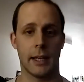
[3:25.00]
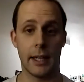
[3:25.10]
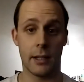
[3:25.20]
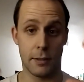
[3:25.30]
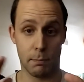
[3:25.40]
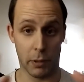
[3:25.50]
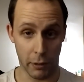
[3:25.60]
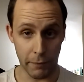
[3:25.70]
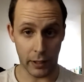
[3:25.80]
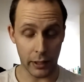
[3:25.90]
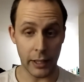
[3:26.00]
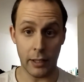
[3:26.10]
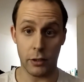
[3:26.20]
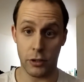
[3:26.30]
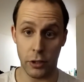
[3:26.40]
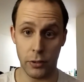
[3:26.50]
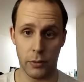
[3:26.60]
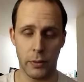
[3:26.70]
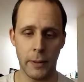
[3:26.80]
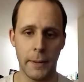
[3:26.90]
It is perfectly in
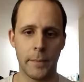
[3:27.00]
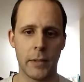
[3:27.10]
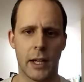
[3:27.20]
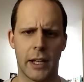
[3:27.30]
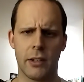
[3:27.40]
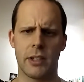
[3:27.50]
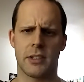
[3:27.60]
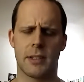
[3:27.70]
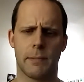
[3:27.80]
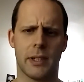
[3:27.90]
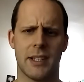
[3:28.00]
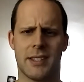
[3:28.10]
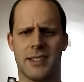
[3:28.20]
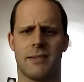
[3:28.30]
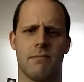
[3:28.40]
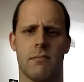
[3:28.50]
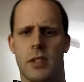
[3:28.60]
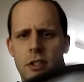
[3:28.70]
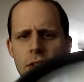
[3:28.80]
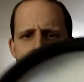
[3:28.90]
tune. I know that some places
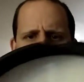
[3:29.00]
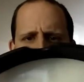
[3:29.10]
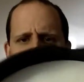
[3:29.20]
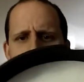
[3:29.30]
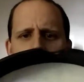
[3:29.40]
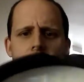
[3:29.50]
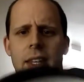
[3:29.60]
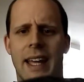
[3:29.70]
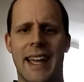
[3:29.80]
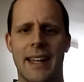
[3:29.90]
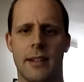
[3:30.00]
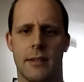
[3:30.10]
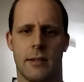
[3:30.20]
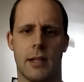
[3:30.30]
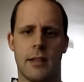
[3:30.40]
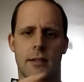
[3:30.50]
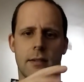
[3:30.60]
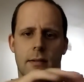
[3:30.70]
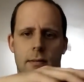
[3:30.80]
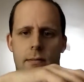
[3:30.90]
the tuning on the head
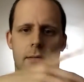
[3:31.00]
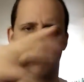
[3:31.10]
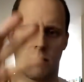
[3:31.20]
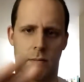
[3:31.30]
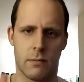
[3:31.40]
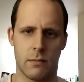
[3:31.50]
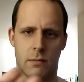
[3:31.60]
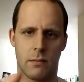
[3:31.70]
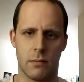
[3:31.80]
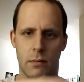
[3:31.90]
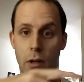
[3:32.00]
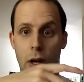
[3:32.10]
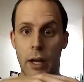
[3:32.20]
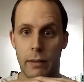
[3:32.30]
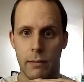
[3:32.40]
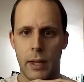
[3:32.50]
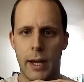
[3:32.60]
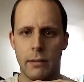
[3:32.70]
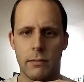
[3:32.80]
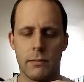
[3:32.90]
is not
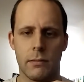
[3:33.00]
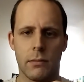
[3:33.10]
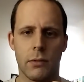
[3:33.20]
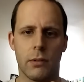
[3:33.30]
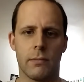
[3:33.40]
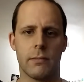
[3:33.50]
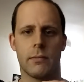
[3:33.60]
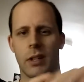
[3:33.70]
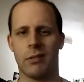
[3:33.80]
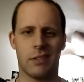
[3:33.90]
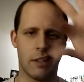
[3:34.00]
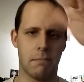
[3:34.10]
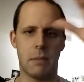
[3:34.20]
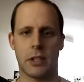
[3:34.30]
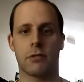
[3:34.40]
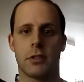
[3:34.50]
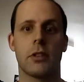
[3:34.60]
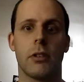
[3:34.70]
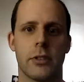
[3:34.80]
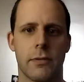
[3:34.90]
that, mixed
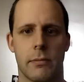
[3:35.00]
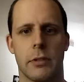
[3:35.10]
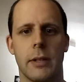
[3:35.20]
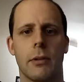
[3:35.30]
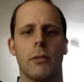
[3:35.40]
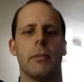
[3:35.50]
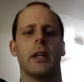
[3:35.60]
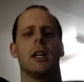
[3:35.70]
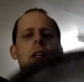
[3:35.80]
results from REMO, but